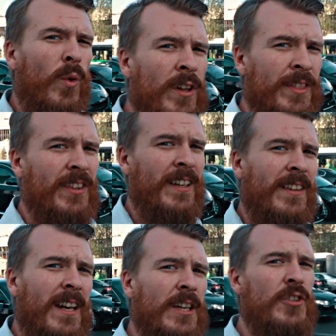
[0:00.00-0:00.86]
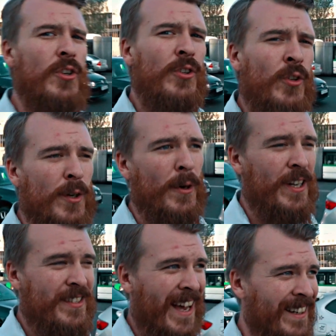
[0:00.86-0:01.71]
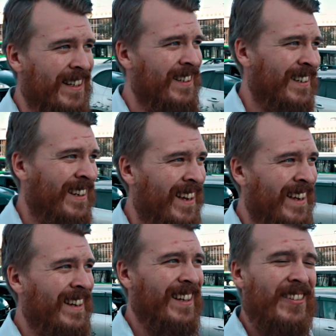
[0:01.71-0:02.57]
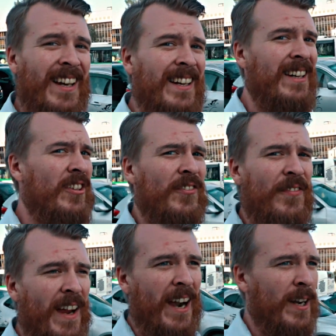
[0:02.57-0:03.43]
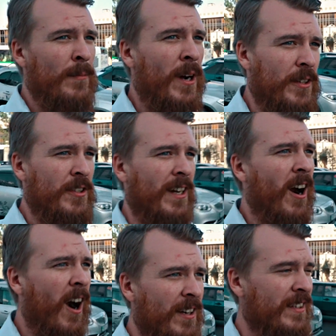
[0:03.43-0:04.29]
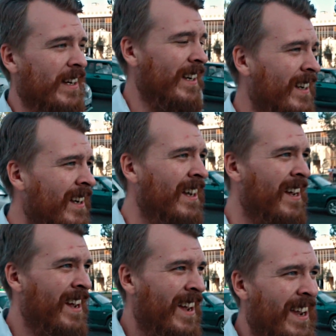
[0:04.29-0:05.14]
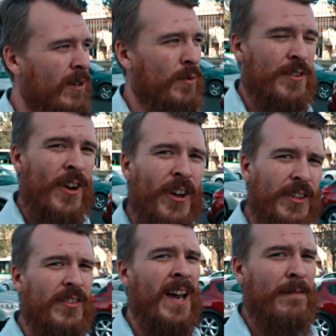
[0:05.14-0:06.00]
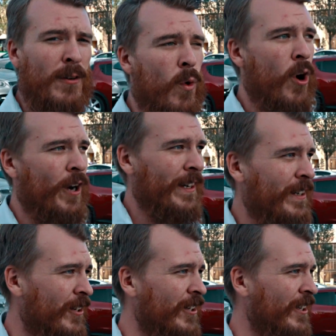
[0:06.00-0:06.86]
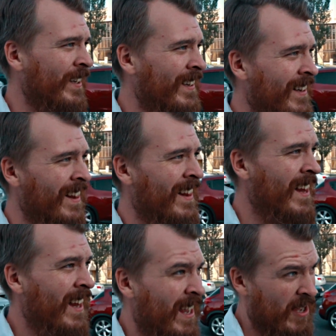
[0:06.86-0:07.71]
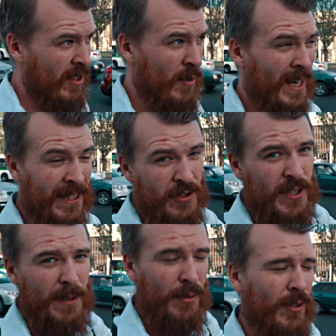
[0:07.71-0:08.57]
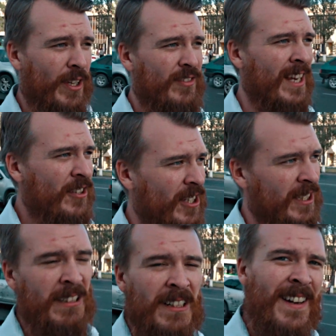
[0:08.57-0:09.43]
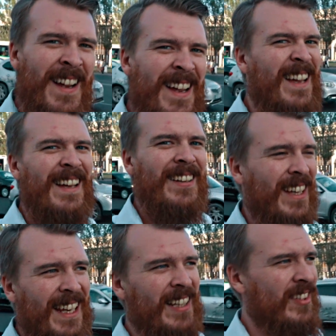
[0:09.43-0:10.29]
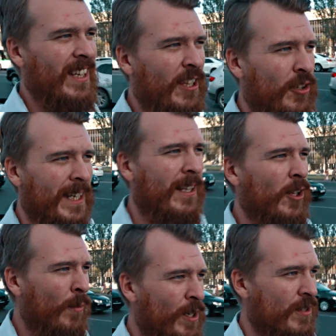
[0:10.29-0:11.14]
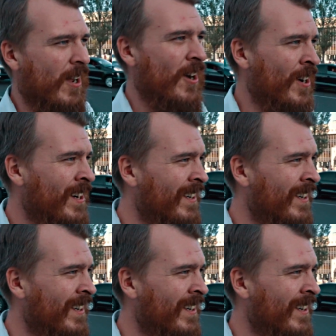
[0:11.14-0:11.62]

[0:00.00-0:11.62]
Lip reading: One thing that I should note about Astana is that it is very much a car city. It was not designed for walking at all. The main strip through the centre is easily 3 kilometres long.